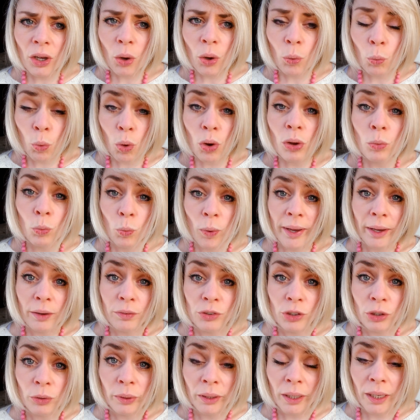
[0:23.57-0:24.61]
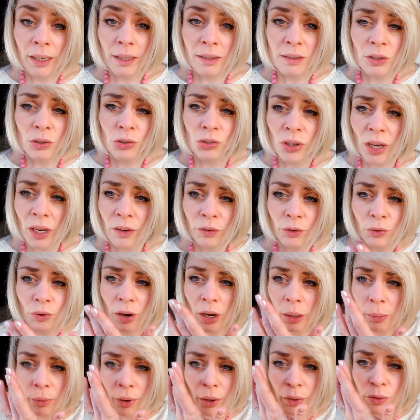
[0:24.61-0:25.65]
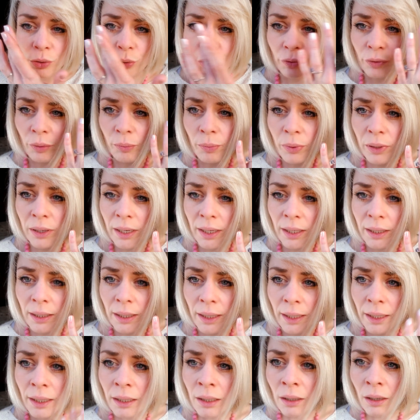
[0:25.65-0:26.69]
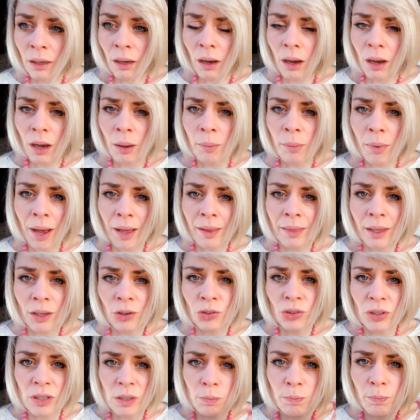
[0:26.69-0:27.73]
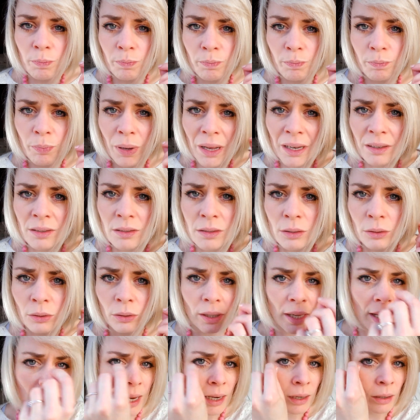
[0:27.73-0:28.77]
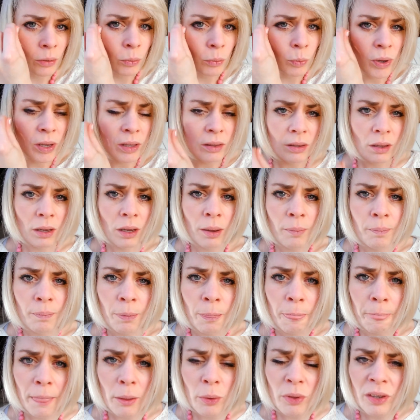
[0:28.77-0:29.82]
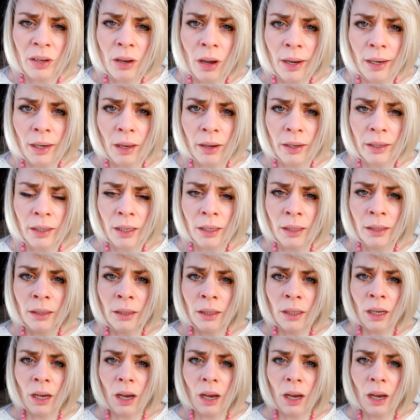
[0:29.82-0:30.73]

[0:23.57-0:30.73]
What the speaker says: one way of doing it is to shave your eyebrows off completely and then just pencil in with an eyeliner